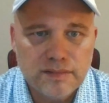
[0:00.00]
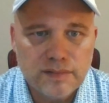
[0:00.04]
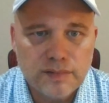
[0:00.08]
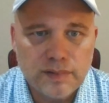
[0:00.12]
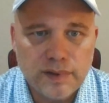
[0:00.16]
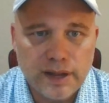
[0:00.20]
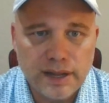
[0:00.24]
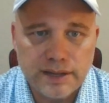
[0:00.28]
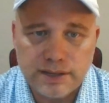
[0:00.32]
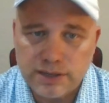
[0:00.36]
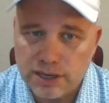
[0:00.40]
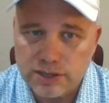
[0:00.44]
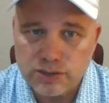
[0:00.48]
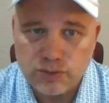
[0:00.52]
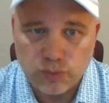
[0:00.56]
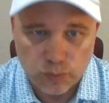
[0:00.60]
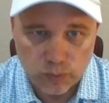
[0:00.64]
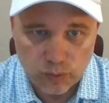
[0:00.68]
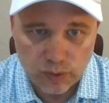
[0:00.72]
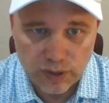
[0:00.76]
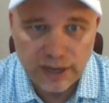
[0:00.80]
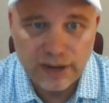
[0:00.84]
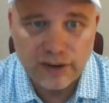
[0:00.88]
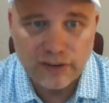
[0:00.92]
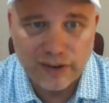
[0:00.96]
It's
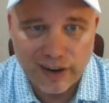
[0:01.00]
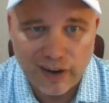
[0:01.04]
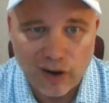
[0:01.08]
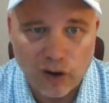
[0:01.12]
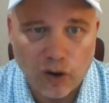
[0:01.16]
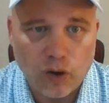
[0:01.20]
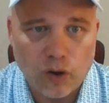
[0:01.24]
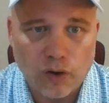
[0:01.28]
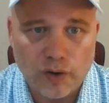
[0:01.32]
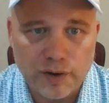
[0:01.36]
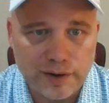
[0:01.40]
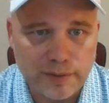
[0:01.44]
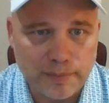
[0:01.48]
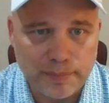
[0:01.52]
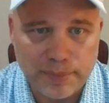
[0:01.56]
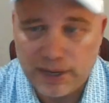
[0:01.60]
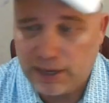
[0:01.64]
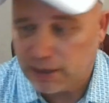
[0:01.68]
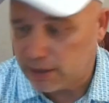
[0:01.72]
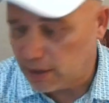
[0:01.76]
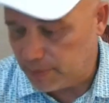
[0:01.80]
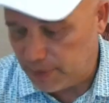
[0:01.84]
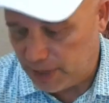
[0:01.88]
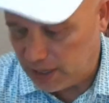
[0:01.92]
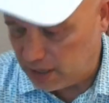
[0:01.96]
really hard to
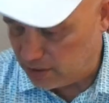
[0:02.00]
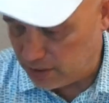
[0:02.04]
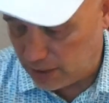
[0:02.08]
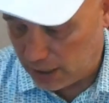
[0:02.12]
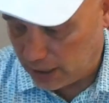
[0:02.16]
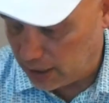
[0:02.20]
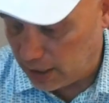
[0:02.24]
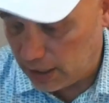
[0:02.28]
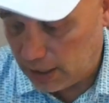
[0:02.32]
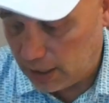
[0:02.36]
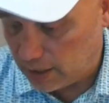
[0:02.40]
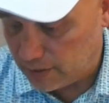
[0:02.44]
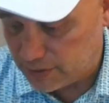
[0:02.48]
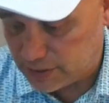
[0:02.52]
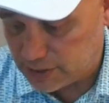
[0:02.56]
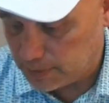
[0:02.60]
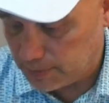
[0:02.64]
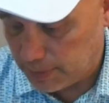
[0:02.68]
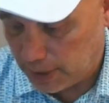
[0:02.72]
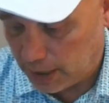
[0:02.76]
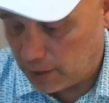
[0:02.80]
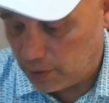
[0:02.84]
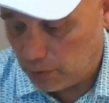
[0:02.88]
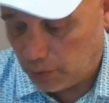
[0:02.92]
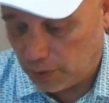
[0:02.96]
pick. I mean, again, if
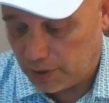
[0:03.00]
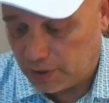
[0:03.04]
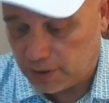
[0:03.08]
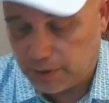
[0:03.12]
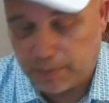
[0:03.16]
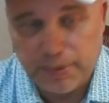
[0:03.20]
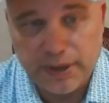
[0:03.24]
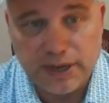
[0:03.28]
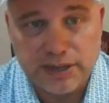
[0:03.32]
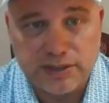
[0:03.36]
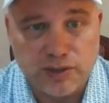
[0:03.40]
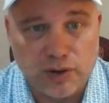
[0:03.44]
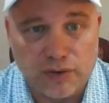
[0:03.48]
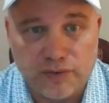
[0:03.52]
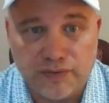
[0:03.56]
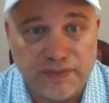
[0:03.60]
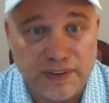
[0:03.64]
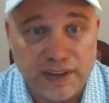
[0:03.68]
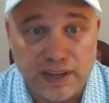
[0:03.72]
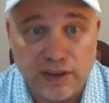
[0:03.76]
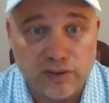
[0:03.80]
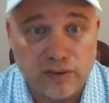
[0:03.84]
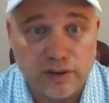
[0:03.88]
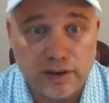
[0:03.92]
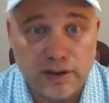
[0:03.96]
somebody wanted to pick
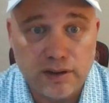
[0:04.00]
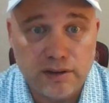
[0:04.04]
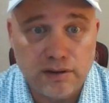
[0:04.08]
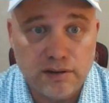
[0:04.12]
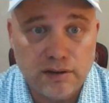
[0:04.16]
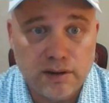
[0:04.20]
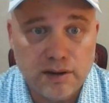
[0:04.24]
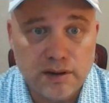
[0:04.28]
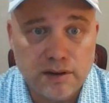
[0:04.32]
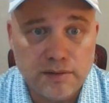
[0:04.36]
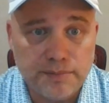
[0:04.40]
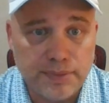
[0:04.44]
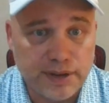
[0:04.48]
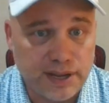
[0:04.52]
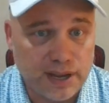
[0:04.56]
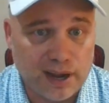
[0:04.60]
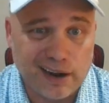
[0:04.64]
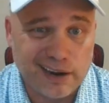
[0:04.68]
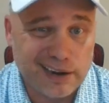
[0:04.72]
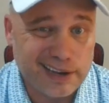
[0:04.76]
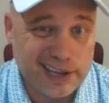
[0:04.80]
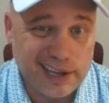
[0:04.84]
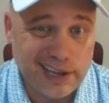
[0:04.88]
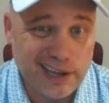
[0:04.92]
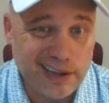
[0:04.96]
Tofili
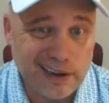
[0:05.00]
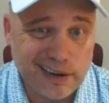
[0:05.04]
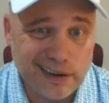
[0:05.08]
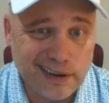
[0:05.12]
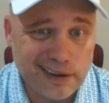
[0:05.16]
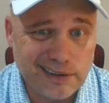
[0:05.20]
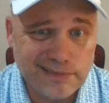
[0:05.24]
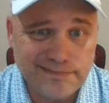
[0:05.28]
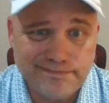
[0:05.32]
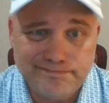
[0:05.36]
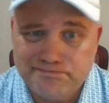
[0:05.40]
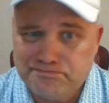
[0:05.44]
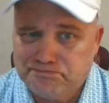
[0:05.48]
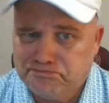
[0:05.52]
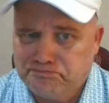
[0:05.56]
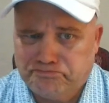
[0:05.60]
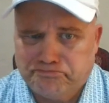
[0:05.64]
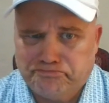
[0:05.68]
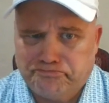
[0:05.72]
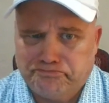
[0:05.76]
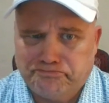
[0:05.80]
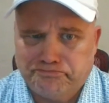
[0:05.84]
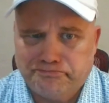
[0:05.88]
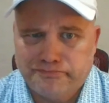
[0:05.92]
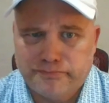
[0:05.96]
beyond Keon,
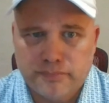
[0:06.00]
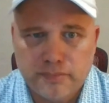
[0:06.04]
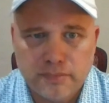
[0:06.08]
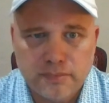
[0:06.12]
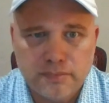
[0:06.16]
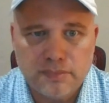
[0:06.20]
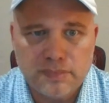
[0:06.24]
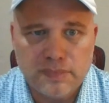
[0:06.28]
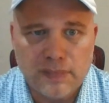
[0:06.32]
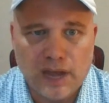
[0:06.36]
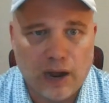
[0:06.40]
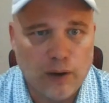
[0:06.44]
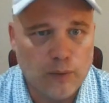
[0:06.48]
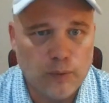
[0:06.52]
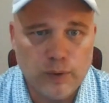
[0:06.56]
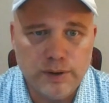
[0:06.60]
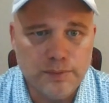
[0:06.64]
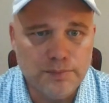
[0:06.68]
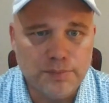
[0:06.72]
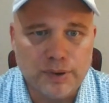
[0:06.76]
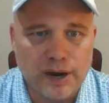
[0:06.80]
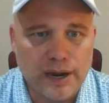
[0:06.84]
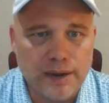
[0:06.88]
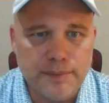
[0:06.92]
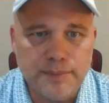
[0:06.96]
I
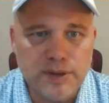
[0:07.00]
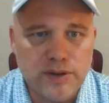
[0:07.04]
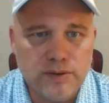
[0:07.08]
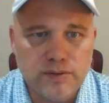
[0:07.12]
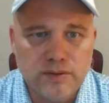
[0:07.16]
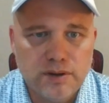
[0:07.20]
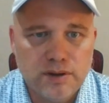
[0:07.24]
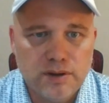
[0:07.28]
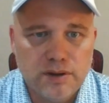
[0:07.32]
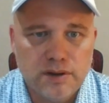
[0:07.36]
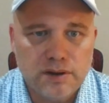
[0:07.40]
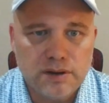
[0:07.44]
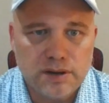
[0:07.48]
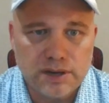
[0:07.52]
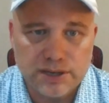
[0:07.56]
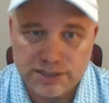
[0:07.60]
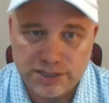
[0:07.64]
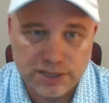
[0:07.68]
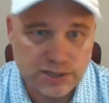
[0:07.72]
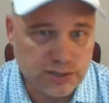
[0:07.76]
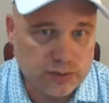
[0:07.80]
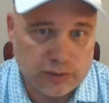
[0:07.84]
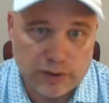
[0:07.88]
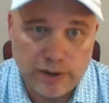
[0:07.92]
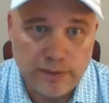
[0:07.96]
wouldn't blame you, because the
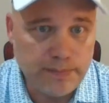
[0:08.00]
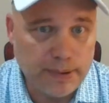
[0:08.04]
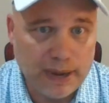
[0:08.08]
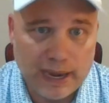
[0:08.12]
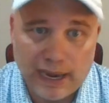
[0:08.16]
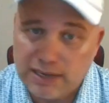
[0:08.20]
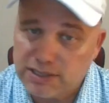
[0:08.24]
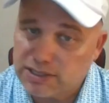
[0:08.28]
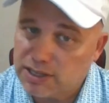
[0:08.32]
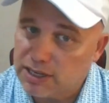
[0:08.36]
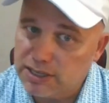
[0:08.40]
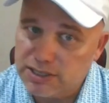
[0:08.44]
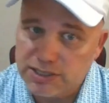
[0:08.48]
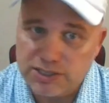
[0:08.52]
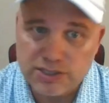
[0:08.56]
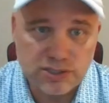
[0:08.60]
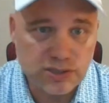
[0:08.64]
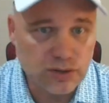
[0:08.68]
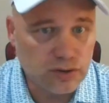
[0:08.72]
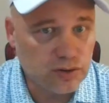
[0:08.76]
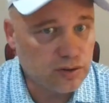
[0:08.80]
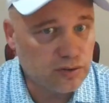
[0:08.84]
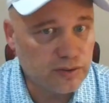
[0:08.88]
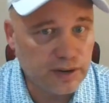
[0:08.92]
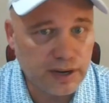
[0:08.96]
screen pass can
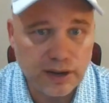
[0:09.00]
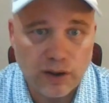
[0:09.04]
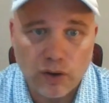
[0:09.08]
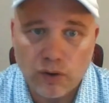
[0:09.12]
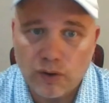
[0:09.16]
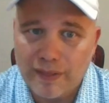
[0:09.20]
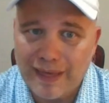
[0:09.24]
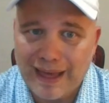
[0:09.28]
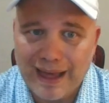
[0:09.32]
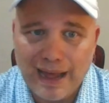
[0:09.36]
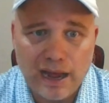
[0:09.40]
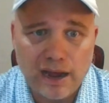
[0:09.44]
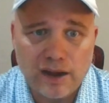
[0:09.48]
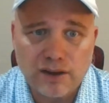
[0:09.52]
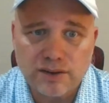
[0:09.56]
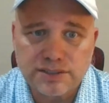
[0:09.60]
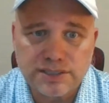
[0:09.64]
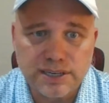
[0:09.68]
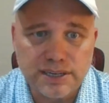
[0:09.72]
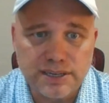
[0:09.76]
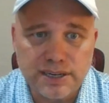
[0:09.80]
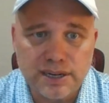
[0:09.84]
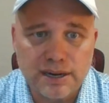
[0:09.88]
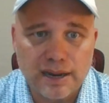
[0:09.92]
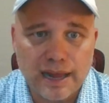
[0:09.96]
certainly go to the house.
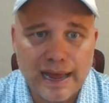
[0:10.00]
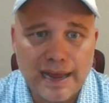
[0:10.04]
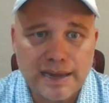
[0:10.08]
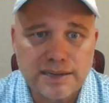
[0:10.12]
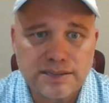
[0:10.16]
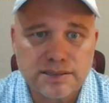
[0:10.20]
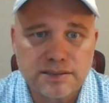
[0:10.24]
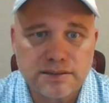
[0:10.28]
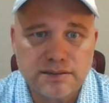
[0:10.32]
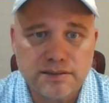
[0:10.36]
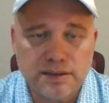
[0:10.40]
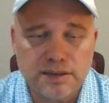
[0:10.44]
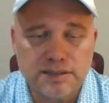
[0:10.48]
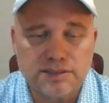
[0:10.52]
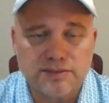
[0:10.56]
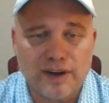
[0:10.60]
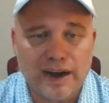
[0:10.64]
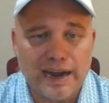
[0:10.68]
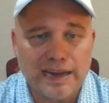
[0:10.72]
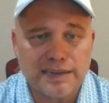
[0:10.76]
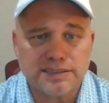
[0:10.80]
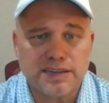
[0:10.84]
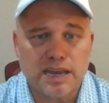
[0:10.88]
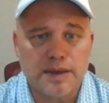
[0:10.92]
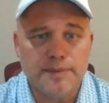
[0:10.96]
It did this
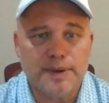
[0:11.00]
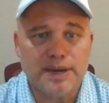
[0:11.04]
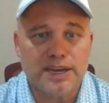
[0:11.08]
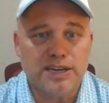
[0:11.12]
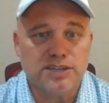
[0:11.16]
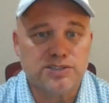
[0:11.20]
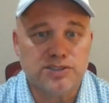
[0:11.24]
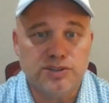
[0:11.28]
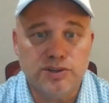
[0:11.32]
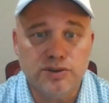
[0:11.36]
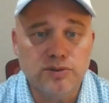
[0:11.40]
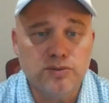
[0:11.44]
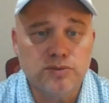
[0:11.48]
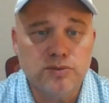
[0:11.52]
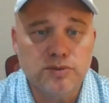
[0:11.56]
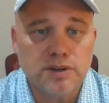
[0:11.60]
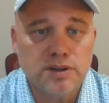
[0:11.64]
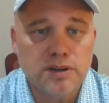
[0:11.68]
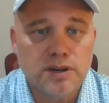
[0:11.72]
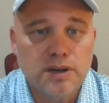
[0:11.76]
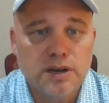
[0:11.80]
last game against Duke.